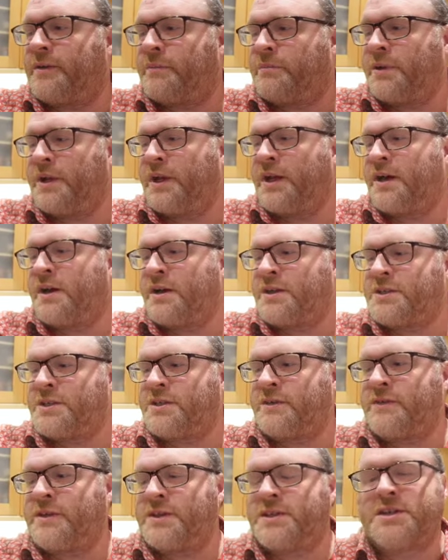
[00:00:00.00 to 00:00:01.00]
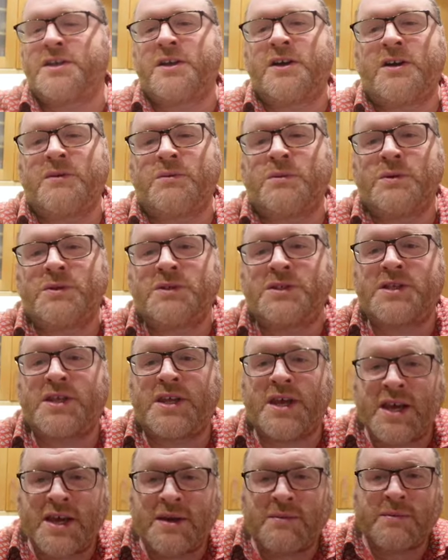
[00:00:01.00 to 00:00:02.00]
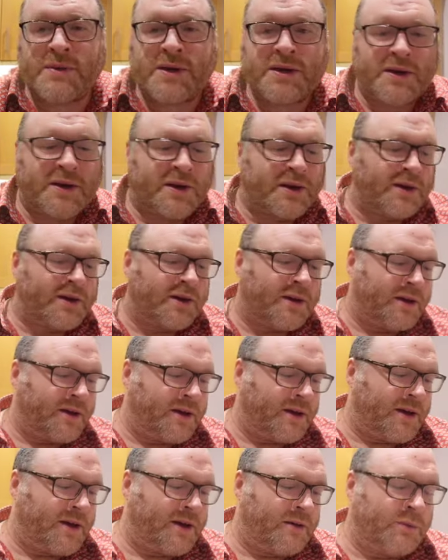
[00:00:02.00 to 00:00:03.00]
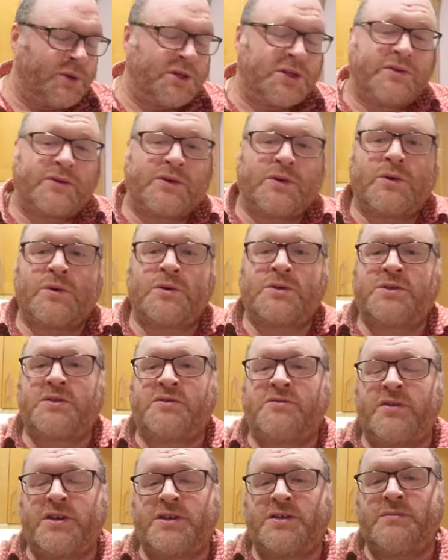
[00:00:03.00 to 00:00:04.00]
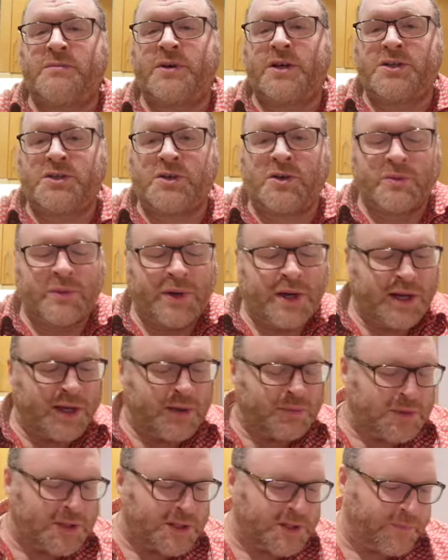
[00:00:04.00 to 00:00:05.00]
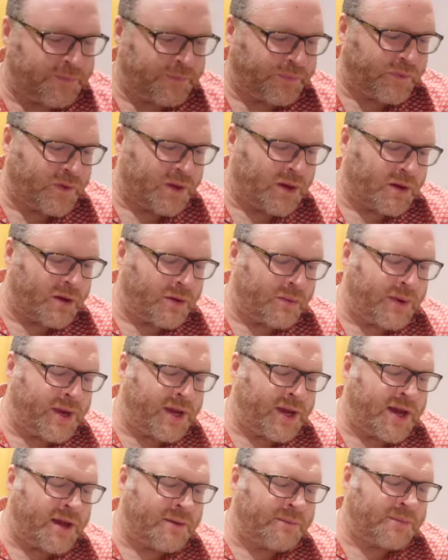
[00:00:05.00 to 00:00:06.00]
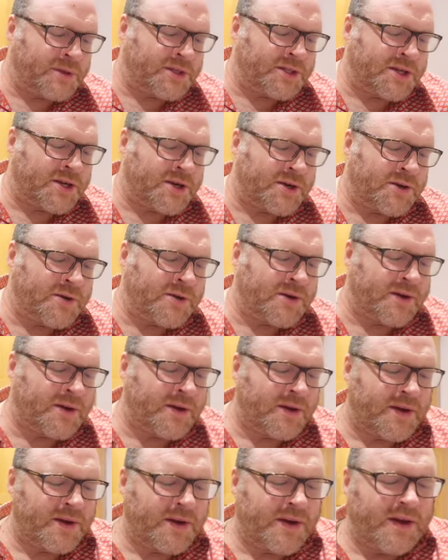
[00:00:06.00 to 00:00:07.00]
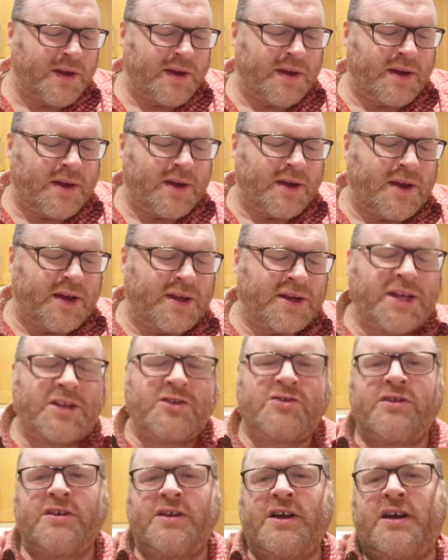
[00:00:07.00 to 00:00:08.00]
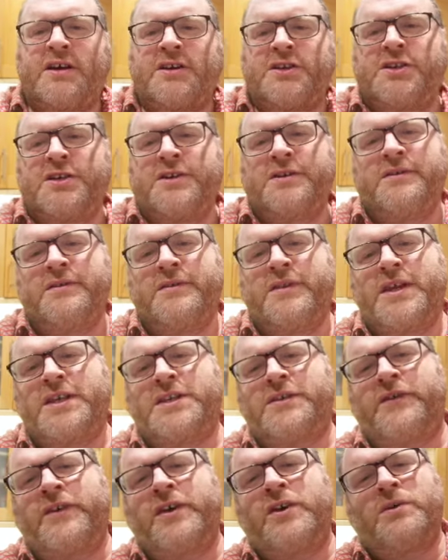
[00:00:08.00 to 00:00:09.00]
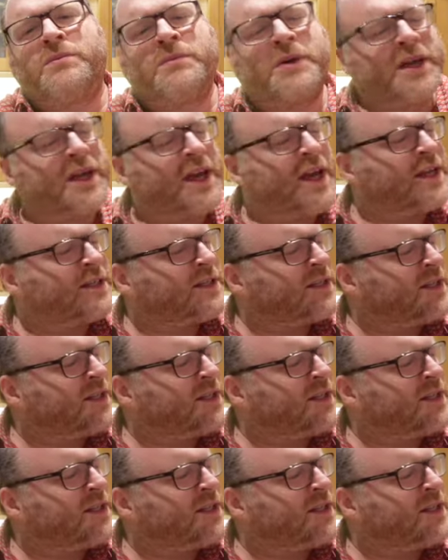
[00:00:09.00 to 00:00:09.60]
blast of the Star Wars theme, which of course is written by John Williams, we come to an introduction. This film, I guess,